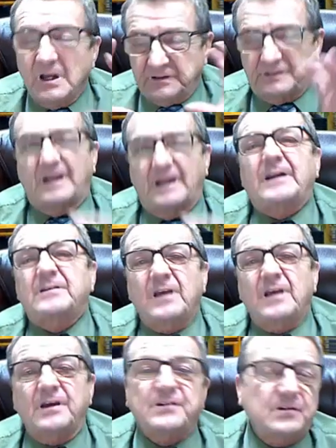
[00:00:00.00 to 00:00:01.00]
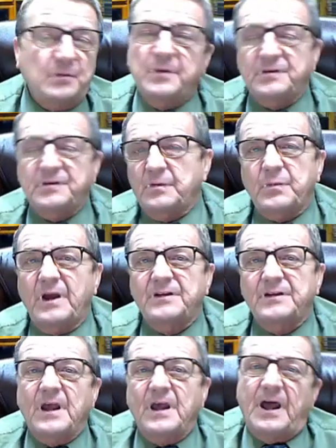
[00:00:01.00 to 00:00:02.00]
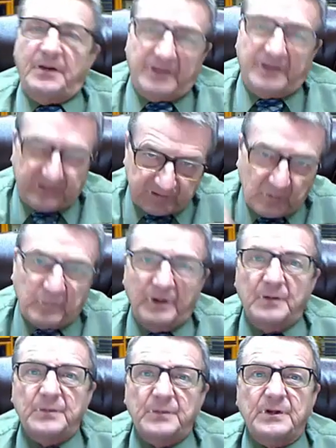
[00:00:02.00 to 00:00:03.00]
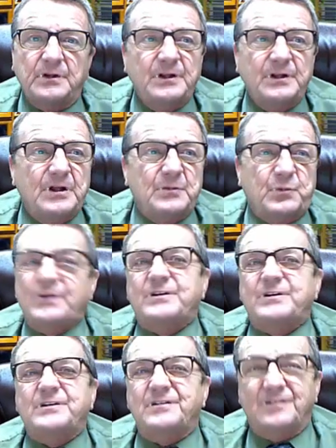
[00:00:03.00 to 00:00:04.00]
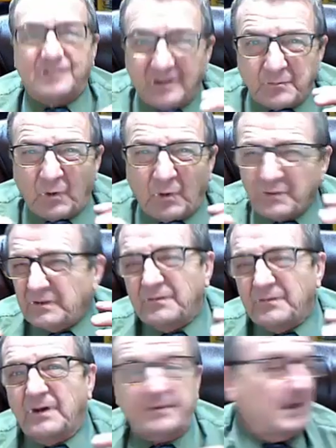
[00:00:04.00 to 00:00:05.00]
there's a lot of tests, and you'll be surprised how that subliminal prejudice is in most of us.